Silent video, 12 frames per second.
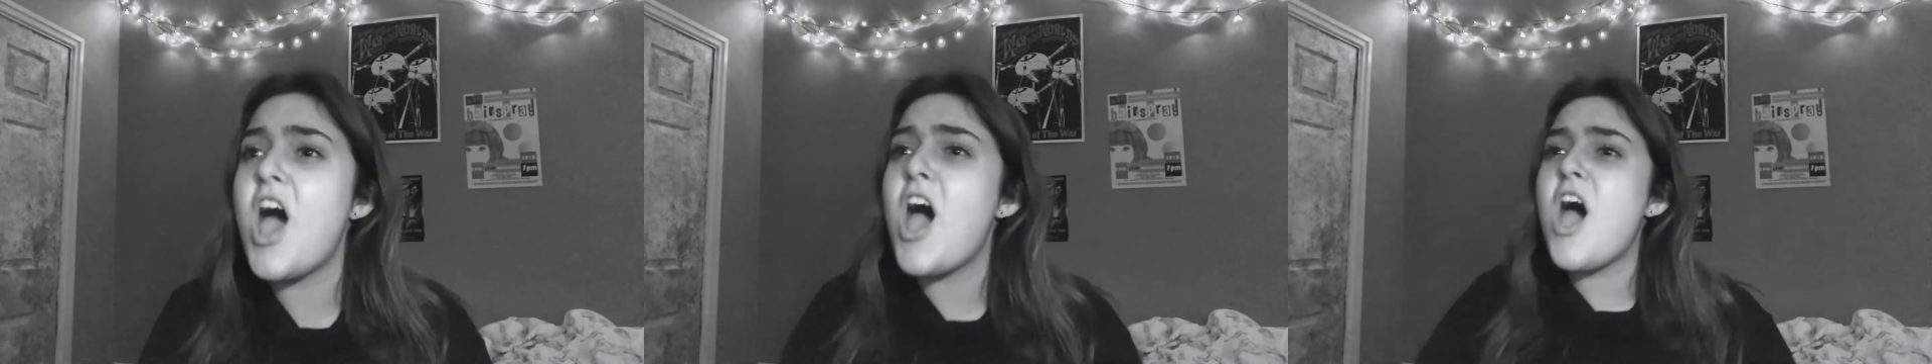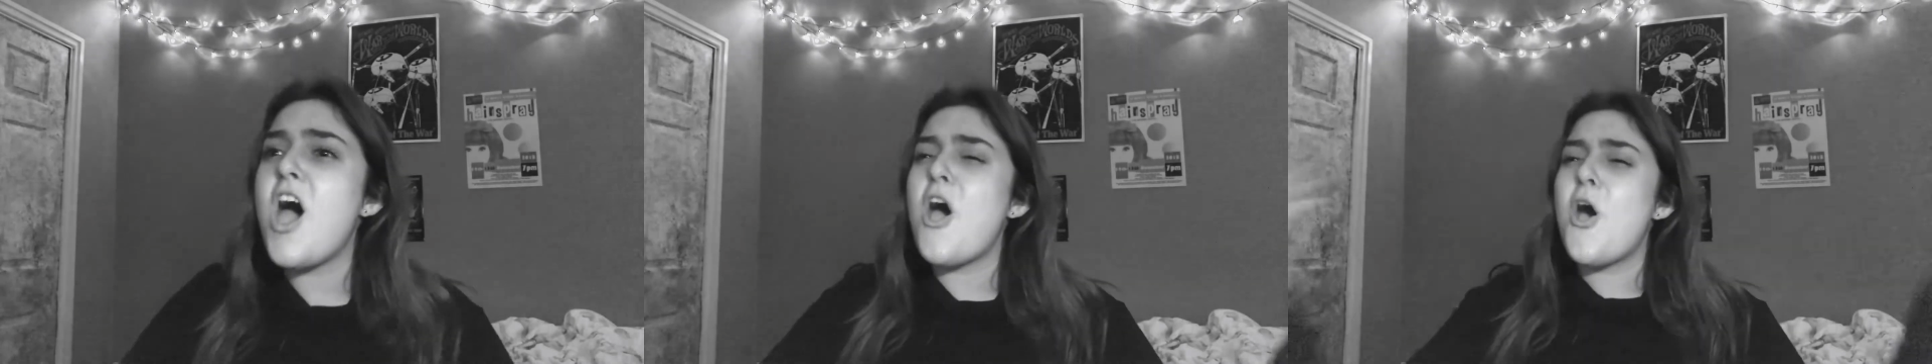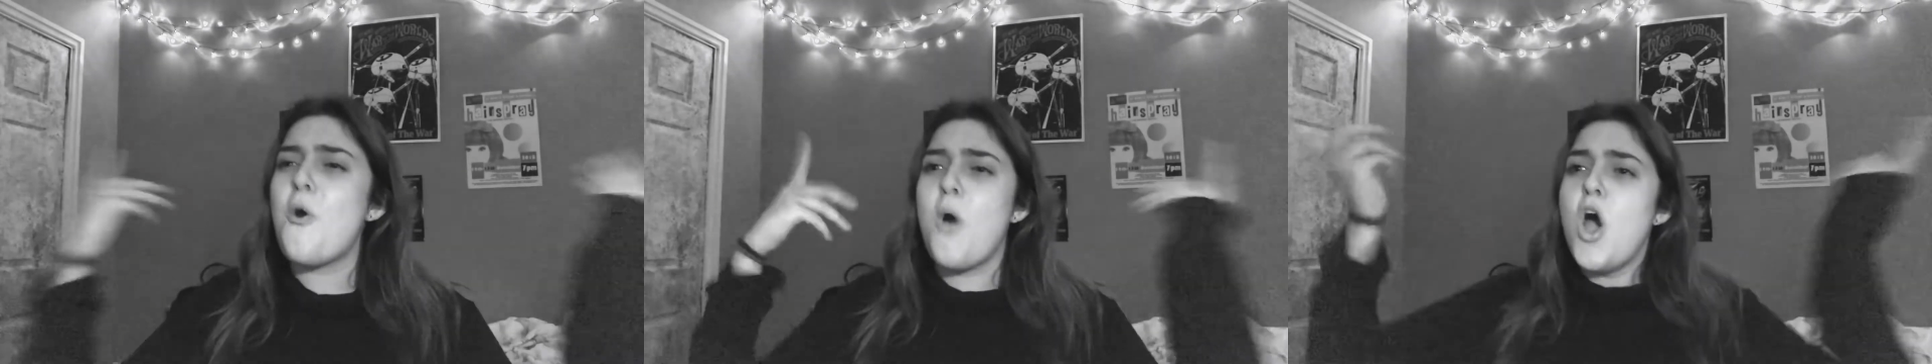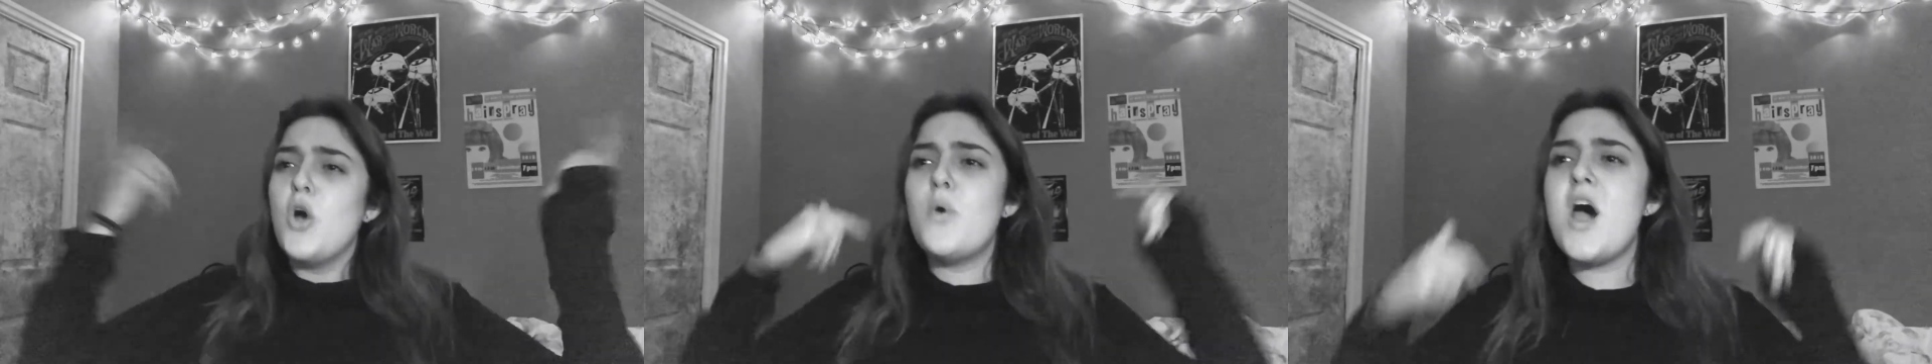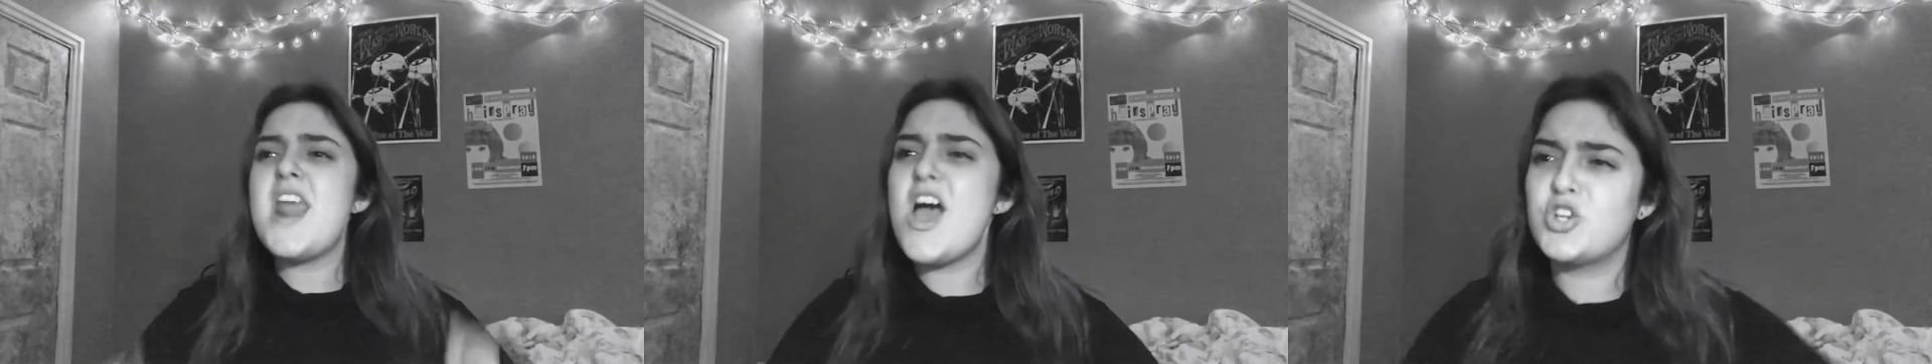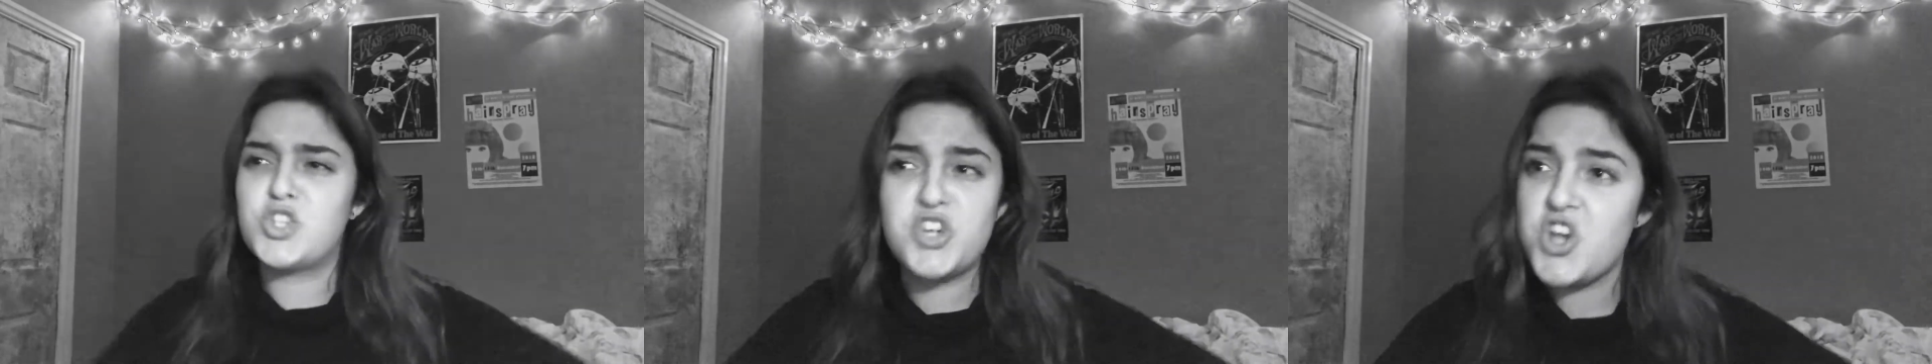Oh, what
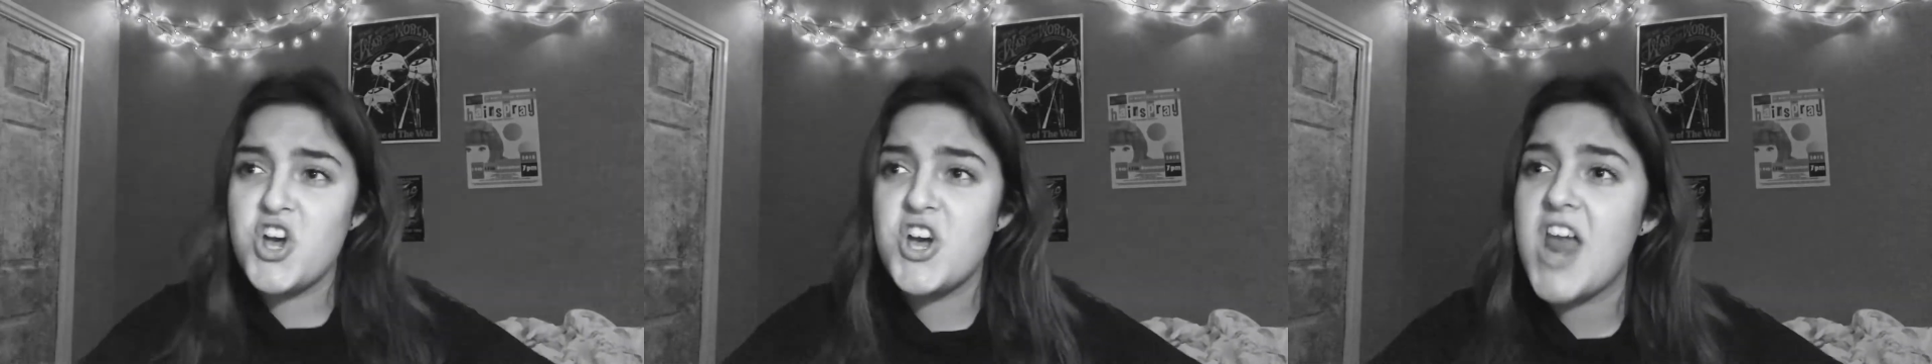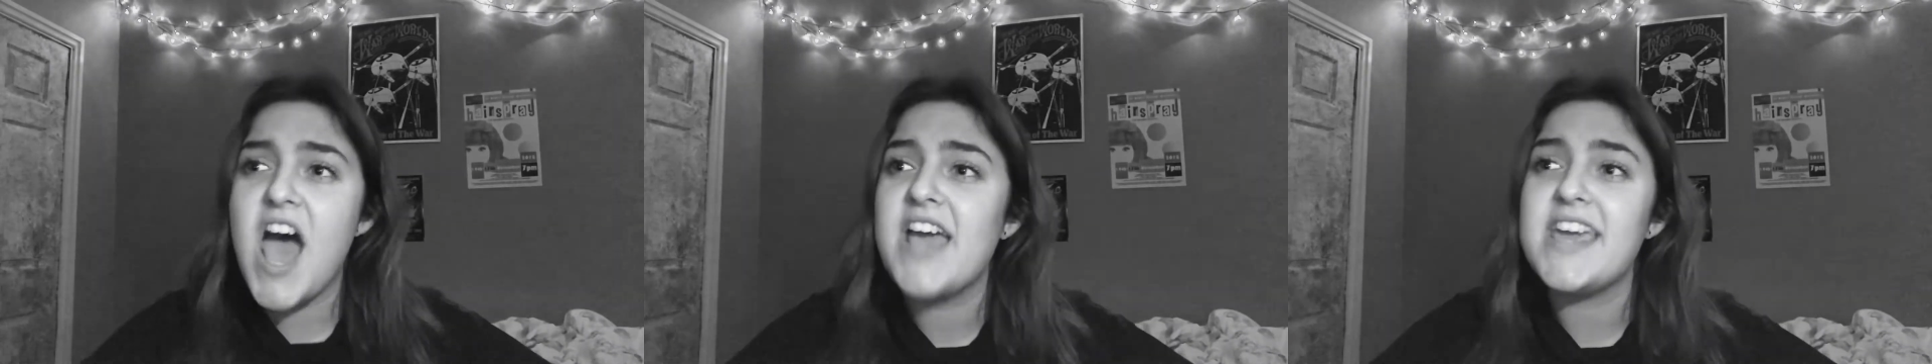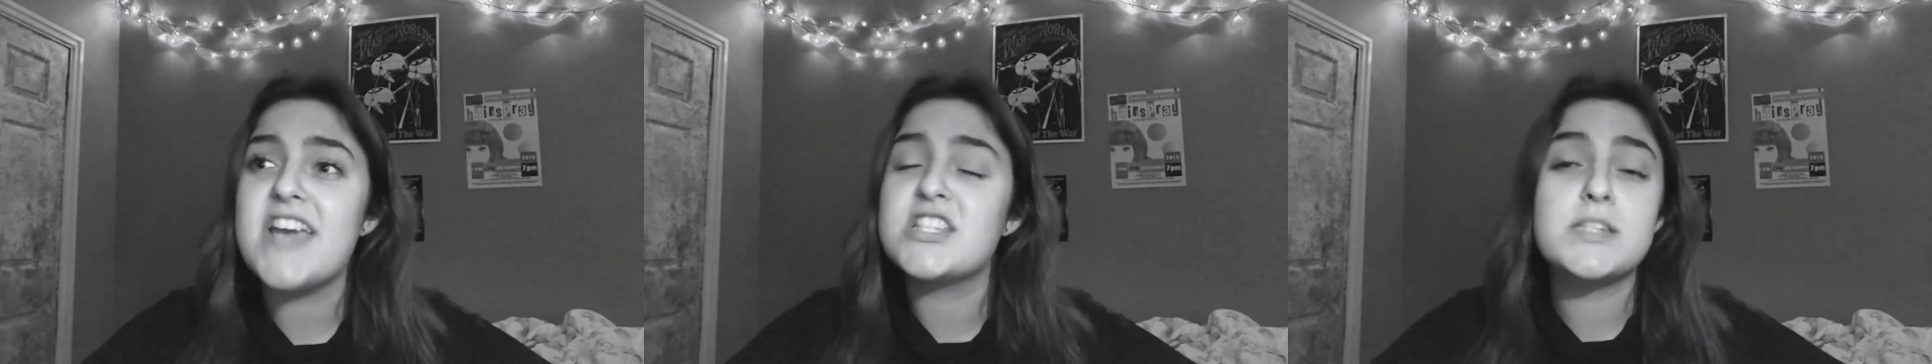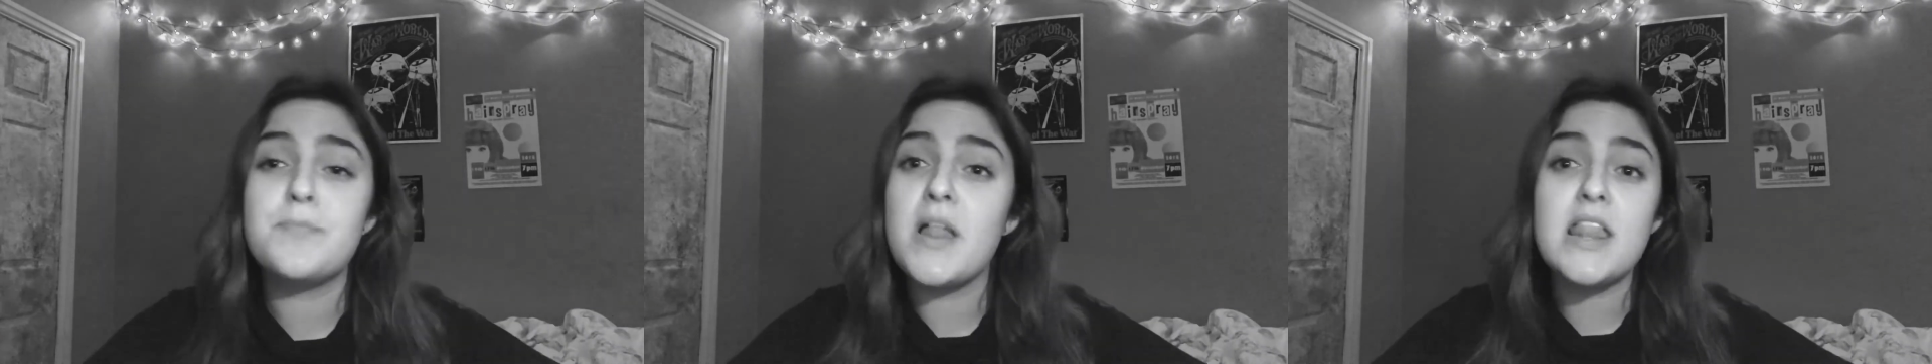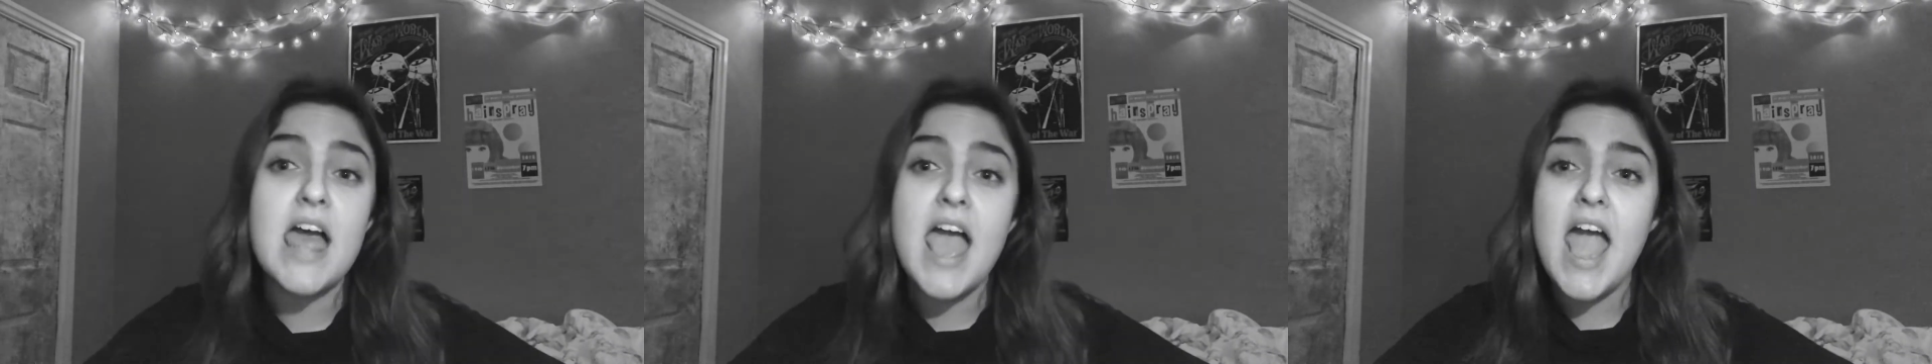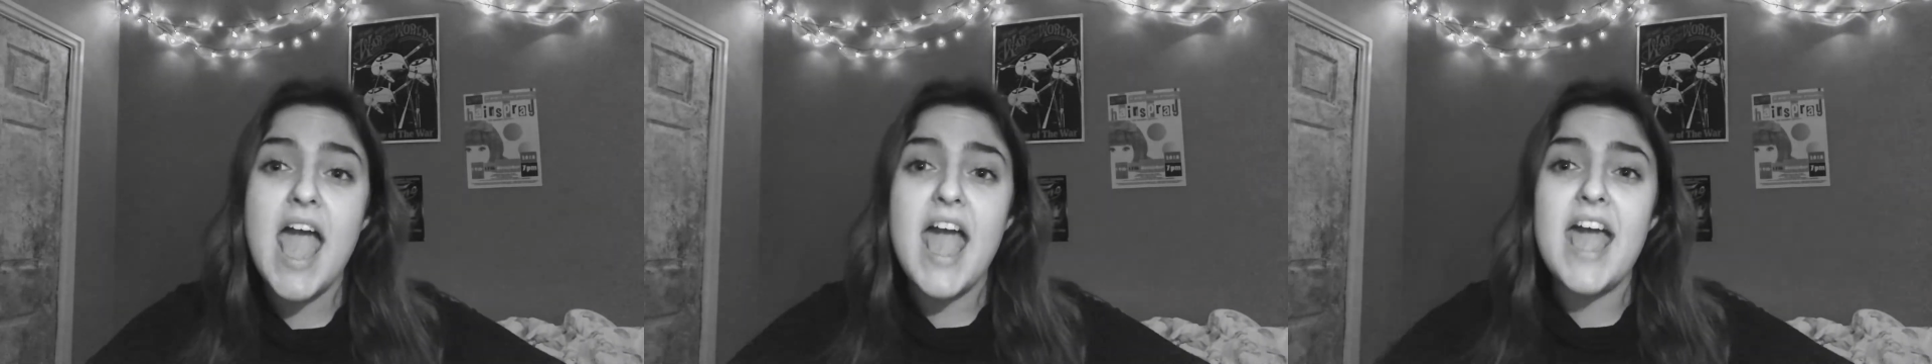else should I
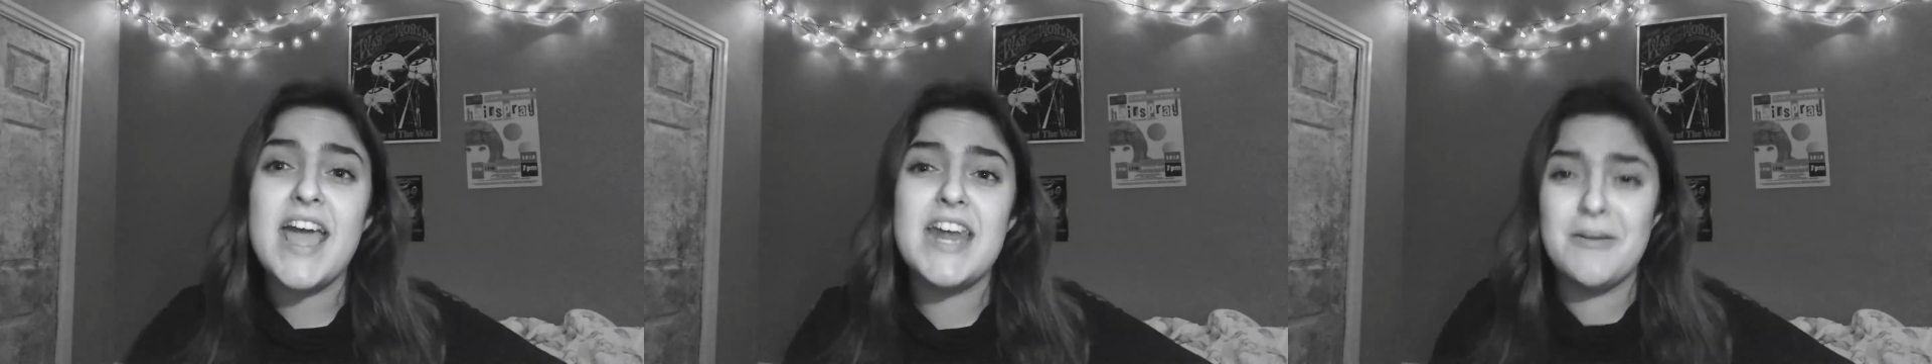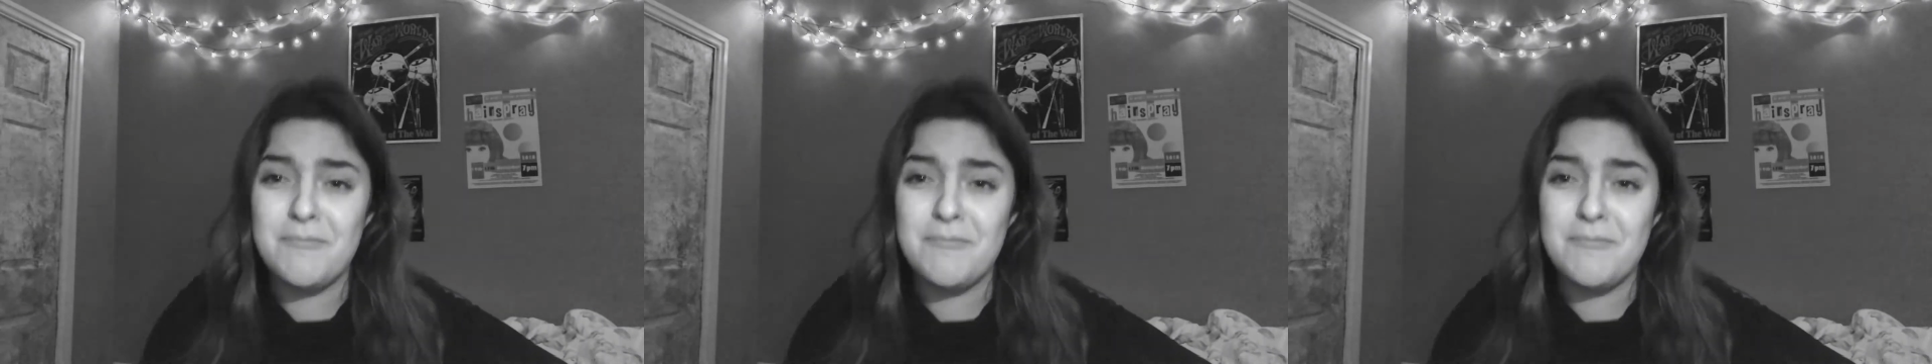explain?